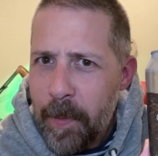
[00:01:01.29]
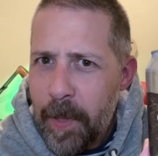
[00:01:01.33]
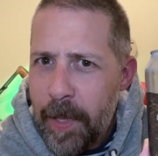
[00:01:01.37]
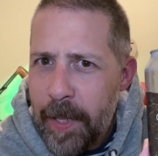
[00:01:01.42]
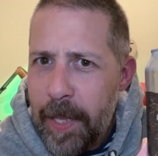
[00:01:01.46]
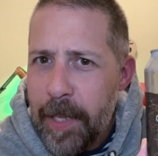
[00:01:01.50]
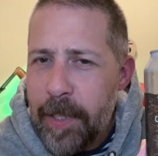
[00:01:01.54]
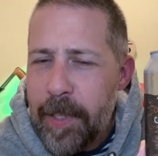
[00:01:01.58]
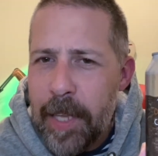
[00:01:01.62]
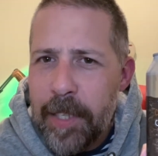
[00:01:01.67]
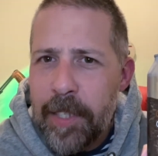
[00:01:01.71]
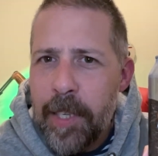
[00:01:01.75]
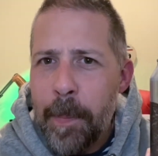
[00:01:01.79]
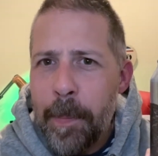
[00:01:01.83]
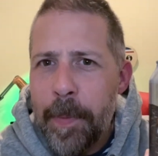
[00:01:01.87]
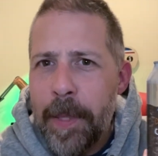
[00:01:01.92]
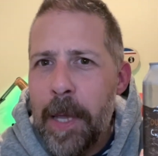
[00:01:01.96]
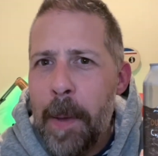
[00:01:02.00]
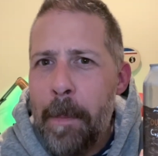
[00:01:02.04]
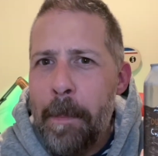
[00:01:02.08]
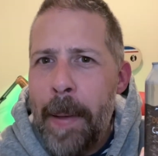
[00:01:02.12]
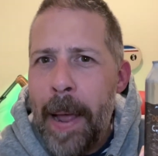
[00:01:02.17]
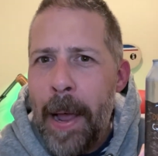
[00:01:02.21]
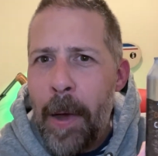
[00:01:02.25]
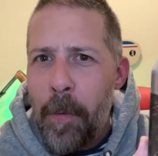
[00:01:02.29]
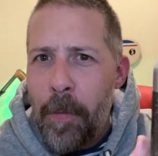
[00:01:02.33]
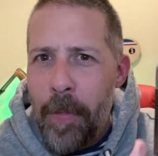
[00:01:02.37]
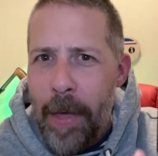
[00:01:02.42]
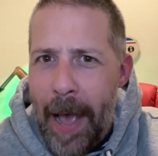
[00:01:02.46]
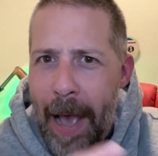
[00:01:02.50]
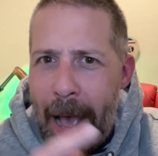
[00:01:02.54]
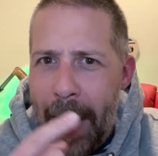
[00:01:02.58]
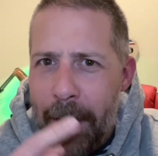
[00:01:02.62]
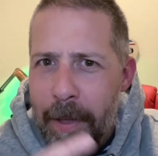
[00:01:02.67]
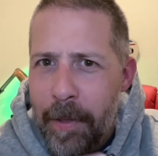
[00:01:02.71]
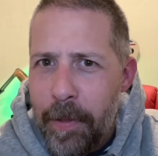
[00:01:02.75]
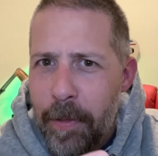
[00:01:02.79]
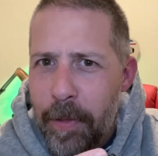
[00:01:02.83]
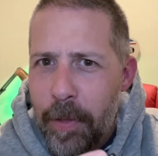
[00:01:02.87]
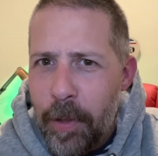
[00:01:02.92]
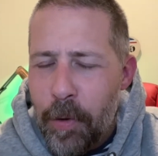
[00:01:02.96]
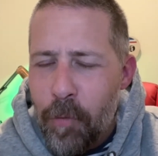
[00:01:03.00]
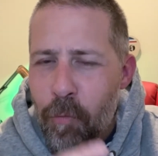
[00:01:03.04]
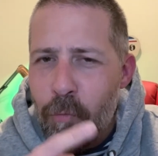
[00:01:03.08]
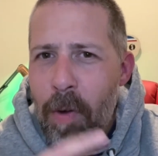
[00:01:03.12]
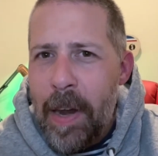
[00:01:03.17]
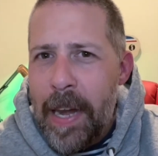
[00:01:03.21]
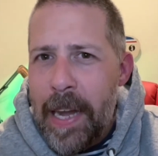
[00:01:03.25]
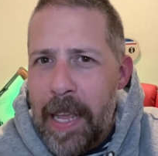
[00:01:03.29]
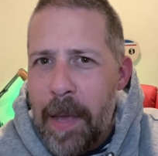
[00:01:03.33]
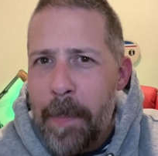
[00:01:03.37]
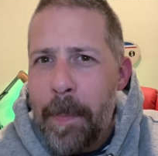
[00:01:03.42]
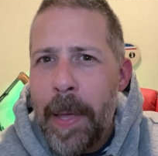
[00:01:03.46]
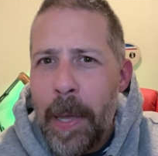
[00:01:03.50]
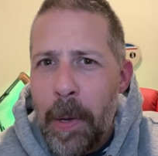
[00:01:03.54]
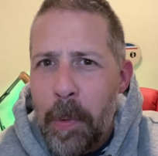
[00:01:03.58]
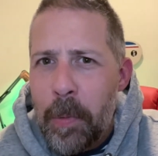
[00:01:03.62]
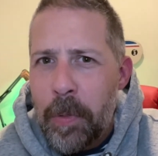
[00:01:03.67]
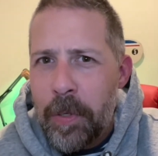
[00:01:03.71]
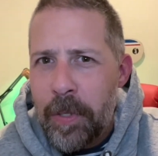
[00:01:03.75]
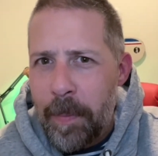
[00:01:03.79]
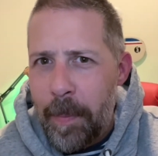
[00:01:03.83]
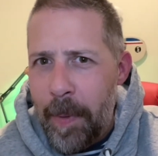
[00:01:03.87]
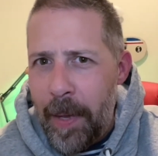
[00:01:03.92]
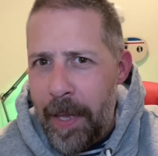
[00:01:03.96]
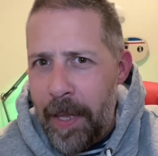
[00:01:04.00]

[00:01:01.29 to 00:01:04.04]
There's something about that really appeals to me.